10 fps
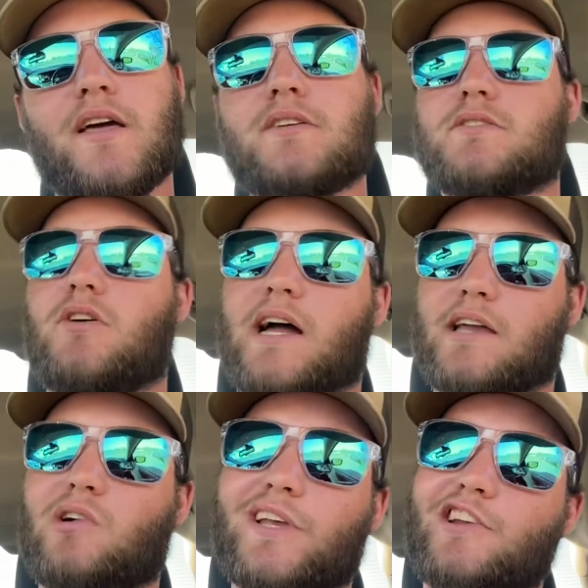So I
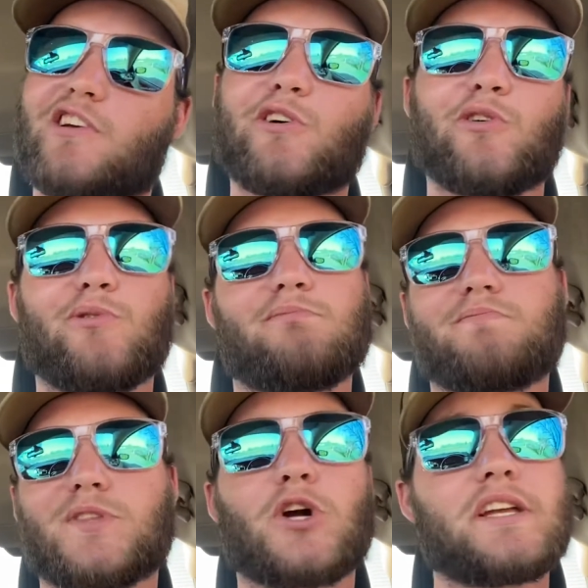can only do
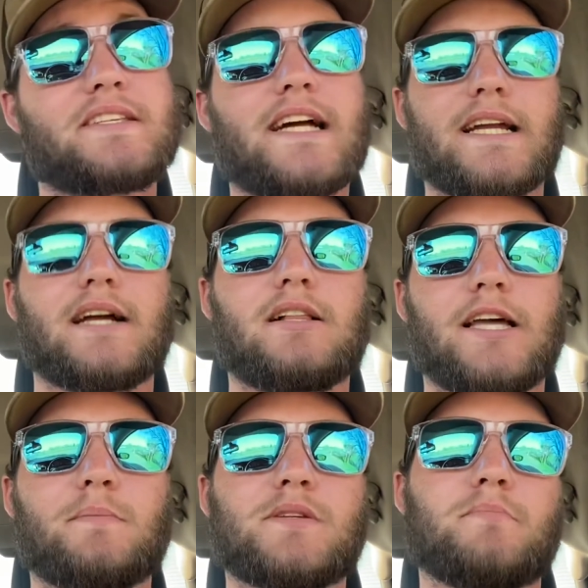30-second
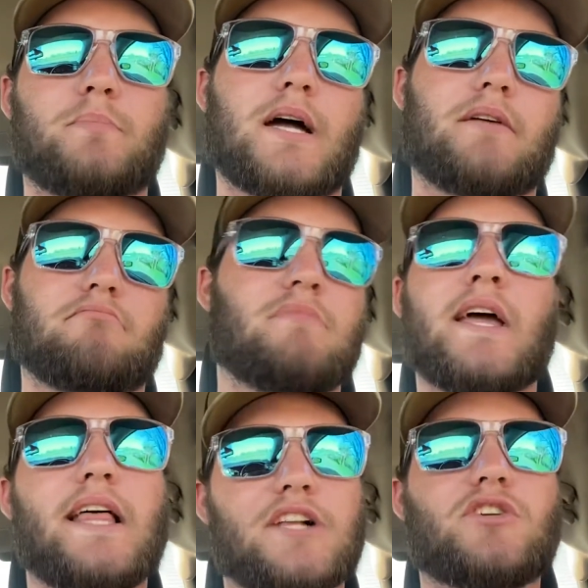clips, but
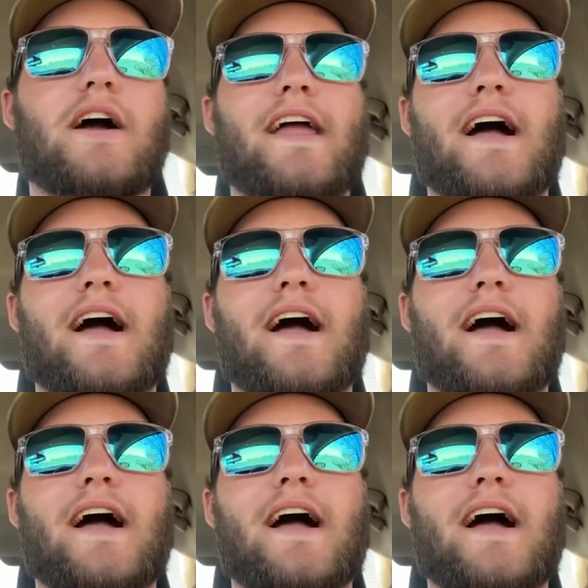that's right.